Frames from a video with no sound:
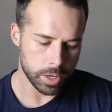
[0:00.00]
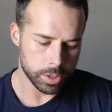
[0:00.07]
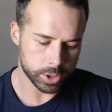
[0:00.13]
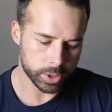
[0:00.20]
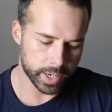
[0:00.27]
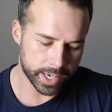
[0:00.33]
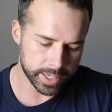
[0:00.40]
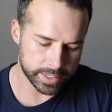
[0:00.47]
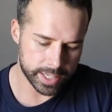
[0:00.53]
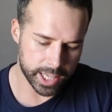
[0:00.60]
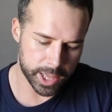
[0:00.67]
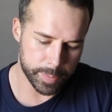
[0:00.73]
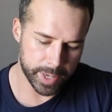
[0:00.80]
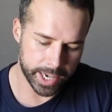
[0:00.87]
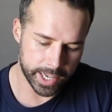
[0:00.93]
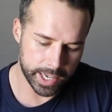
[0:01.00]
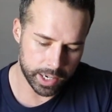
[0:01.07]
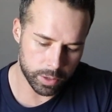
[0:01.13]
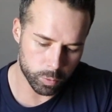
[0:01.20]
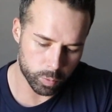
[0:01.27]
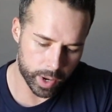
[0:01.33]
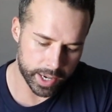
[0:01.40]
So like I said at the
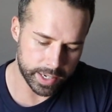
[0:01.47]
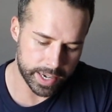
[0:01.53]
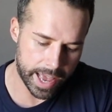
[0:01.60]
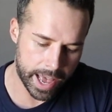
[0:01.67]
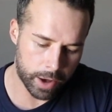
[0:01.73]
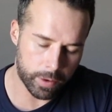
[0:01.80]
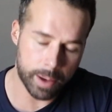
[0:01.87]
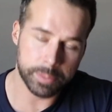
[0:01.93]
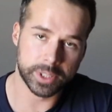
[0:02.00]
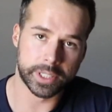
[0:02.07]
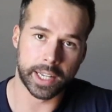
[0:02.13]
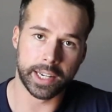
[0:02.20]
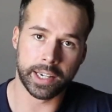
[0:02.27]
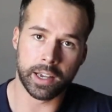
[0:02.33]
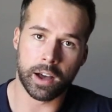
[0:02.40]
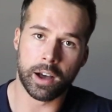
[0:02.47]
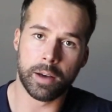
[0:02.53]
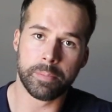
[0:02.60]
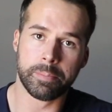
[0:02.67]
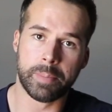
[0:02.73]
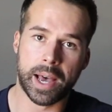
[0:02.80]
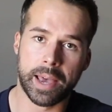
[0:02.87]
beginning, right now I'm setting
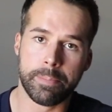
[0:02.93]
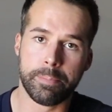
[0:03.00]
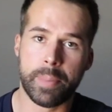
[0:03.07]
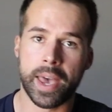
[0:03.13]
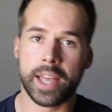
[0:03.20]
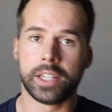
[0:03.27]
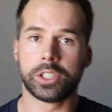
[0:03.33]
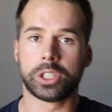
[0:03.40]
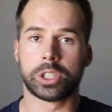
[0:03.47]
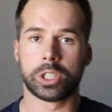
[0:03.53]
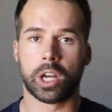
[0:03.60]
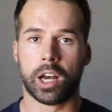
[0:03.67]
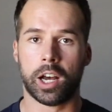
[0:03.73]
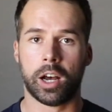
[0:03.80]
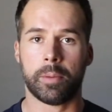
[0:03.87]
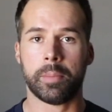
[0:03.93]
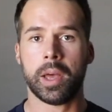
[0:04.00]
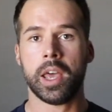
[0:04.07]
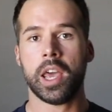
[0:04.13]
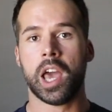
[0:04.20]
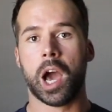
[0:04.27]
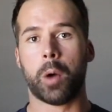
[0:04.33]
up my bench. I'm
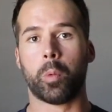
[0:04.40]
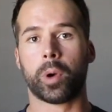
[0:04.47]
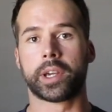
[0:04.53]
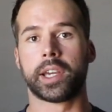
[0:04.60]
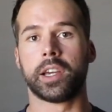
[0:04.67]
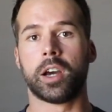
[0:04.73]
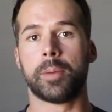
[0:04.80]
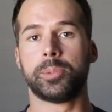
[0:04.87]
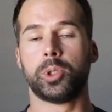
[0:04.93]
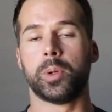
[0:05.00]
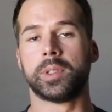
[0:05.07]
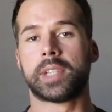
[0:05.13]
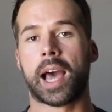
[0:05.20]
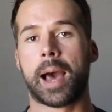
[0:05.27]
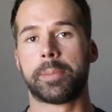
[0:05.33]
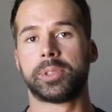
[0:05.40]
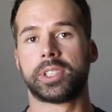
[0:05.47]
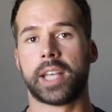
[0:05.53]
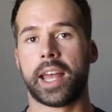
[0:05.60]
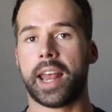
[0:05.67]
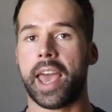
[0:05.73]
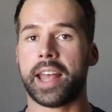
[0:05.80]
working up to a top
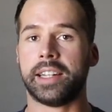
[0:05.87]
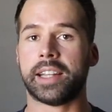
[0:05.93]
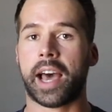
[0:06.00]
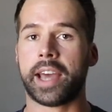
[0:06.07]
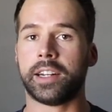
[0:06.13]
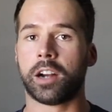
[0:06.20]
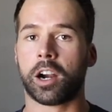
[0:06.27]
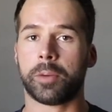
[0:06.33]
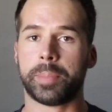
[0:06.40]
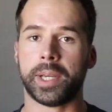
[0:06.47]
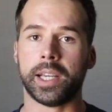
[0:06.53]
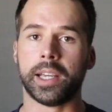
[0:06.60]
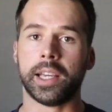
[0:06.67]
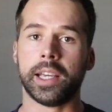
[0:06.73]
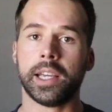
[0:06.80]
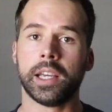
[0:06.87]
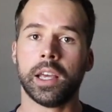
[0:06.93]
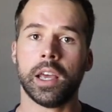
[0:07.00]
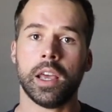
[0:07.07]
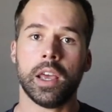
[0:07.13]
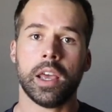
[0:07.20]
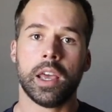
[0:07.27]
set at 9
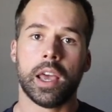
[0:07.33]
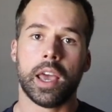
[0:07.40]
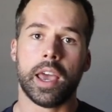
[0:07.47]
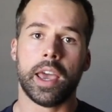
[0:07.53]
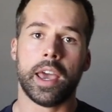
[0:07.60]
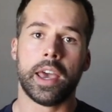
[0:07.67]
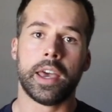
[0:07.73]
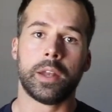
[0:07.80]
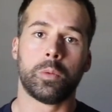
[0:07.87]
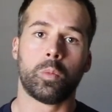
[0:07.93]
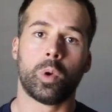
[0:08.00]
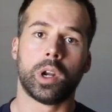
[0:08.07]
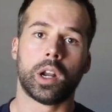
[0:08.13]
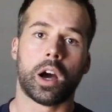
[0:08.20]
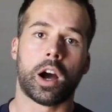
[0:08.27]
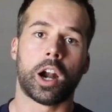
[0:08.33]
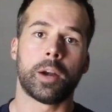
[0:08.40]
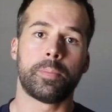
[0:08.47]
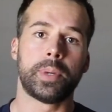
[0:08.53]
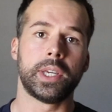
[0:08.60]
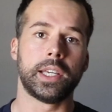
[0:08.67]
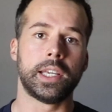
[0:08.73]
RPE. And what
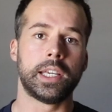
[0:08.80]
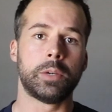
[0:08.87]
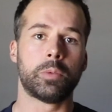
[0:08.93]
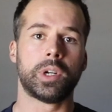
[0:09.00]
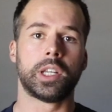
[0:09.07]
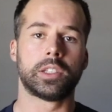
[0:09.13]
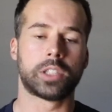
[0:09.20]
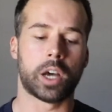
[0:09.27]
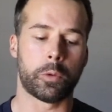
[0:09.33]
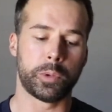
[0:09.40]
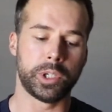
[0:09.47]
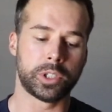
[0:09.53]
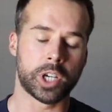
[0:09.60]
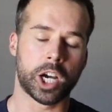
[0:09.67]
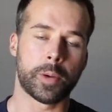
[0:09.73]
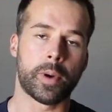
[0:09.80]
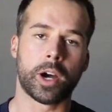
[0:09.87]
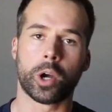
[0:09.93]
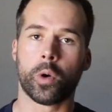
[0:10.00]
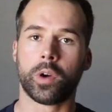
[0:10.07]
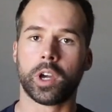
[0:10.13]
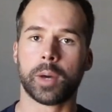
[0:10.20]
RPE, when you talk
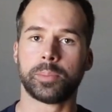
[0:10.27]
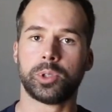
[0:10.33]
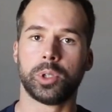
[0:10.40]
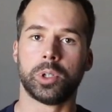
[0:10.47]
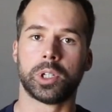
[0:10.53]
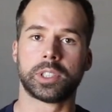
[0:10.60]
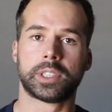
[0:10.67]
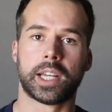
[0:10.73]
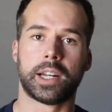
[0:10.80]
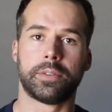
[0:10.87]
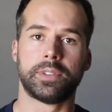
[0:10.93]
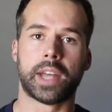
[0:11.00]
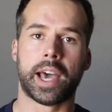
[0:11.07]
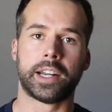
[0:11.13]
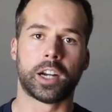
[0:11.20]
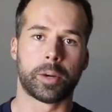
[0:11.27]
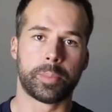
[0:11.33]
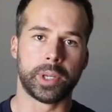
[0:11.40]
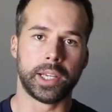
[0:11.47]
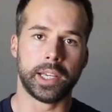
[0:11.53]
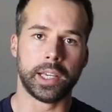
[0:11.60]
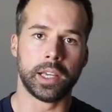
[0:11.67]
about going up to a set of 9
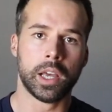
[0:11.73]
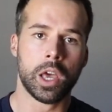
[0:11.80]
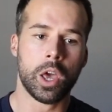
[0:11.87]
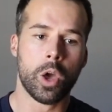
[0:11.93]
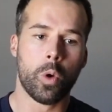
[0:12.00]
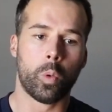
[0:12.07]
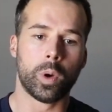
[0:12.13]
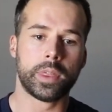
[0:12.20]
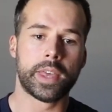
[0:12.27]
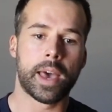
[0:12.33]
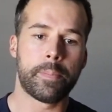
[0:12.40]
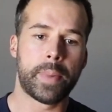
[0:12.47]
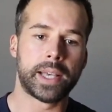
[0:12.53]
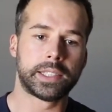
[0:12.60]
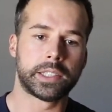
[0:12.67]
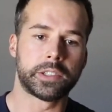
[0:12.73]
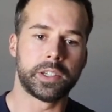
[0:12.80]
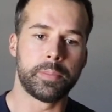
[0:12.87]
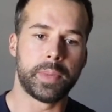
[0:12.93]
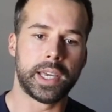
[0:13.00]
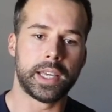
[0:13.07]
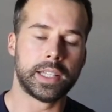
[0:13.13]
RPE, what that
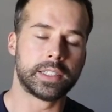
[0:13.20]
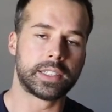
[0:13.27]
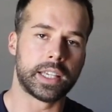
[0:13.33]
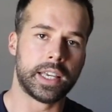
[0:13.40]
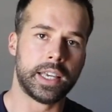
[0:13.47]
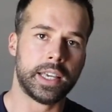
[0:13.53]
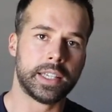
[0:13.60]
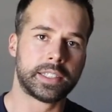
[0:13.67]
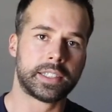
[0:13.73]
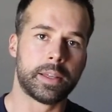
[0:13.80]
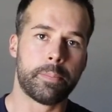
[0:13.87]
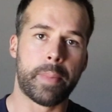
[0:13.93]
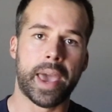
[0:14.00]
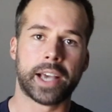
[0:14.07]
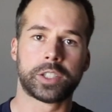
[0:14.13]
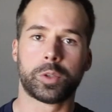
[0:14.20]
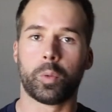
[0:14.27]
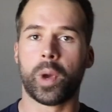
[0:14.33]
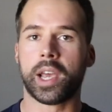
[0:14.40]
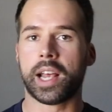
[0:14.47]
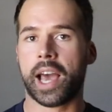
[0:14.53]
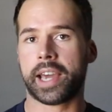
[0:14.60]
basically means is the max
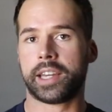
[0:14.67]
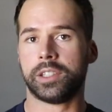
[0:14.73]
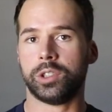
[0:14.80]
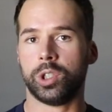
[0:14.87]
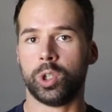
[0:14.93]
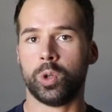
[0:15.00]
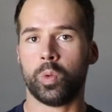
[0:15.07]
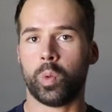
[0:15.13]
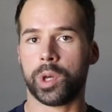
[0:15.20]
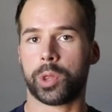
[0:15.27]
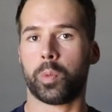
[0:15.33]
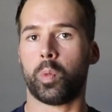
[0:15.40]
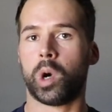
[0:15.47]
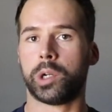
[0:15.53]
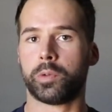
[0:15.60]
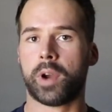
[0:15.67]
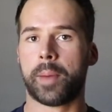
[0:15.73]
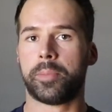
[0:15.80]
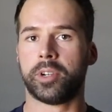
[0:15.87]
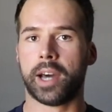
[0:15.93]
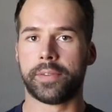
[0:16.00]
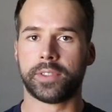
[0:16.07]
weight I can do with 1
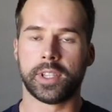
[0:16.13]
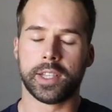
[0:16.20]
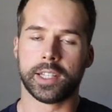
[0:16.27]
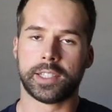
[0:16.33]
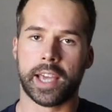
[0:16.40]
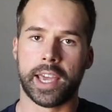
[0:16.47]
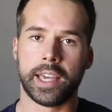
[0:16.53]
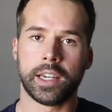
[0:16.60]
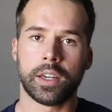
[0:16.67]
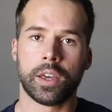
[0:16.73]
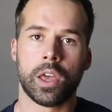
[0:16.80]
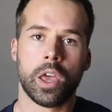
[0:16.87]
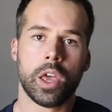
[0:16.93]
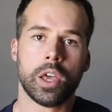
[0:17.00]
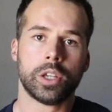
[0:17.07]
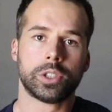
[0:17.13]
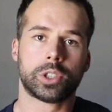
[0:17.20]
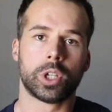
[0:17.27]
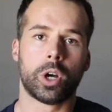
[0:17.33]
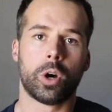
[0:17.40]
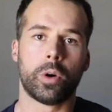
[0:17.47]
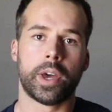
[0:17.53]
rep left in the tank.
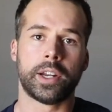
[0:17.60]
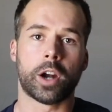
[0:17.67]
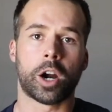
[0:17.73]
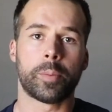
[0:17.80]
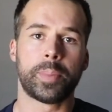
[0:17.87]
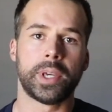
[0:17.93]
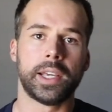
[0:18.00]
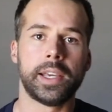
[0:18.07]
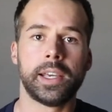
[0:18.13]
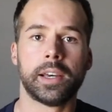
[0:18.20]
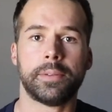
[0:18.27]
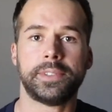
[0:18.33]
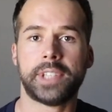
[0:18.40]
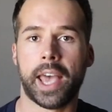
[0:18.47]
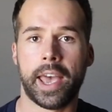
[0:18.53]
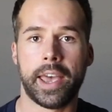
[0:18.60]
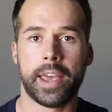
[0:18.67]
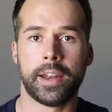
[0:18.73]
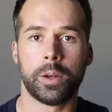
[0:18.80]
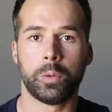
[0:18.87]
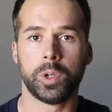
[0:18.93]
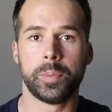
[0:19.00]
So an RPE of
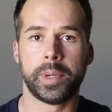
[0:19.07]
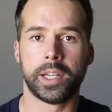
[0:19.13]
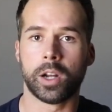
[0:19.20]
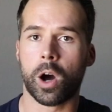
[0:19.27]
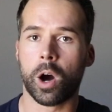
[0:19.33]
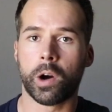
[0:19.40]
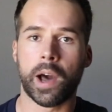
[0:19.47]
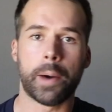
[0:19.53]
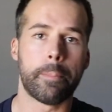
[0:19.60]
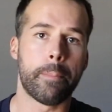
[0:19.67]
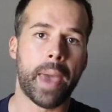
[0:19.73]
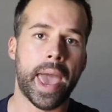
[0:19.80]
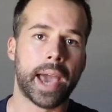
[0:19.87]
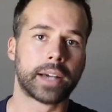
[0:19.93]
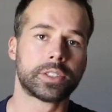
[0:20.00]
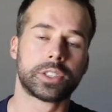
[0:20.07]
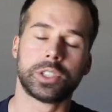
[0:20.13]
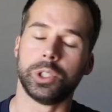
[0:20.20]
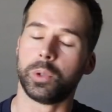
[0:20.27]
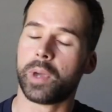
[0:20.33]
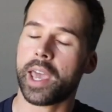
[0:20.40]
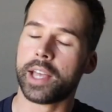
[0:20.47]
10 would be an all-out
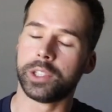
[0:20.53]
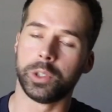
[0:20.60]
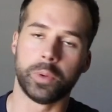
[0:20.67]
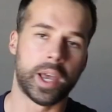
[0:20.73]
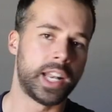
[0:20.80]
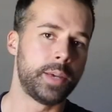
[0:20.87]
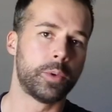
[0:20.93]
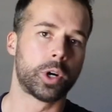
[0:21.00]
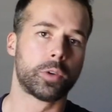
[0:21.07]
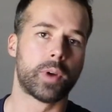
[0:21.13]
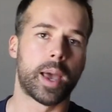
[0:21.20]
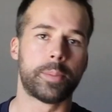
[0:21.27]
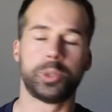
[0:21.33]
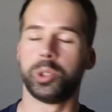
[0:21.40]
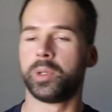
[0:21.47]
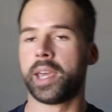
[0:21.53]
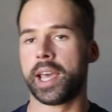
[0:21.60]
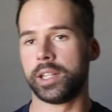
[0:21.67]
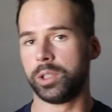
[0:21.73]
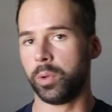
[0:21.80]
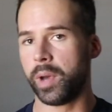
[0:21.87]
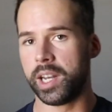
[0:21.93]
max. You can't do any more reps, you
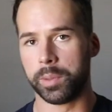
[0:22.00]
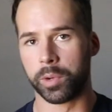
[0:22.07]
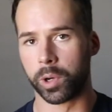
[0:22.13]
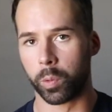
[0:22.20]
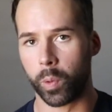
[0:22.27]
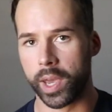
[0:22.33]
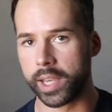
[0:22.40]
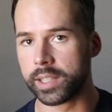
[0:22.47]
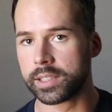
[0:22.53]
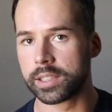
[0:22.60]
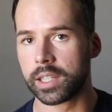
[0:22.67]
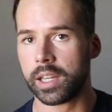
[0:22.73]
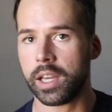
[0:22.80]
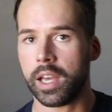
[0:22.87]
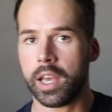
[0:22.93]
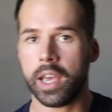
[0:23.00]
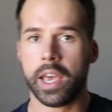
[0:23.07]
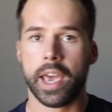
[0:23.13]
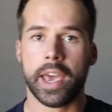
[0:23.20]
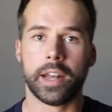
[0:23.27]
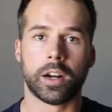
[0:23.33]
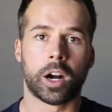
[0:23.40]
can't do any more weight.
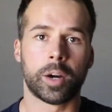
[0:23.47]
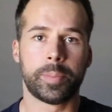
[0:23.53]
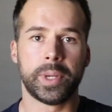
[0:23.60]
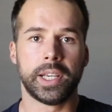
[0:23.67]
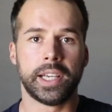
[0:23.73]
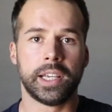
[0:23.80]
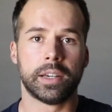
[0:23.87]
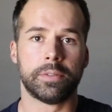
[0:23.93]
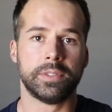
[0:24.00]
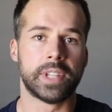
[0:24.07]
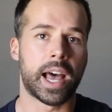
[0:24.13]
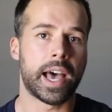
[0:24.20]
An RPE of